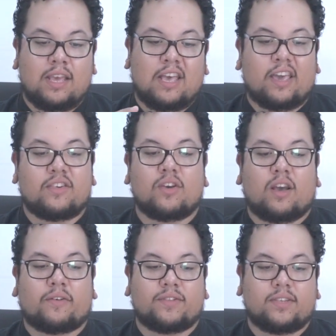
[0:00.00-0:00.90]
high
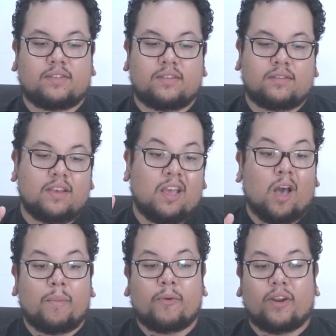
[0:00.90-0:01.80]
shock resistance,
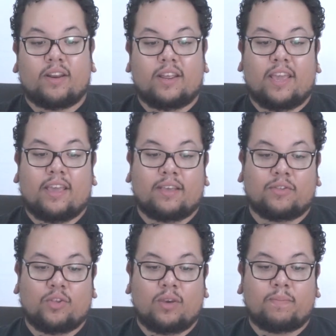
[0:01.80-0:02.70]
upgraded
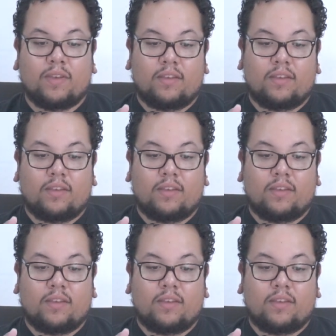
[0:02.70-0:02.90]
AS chip,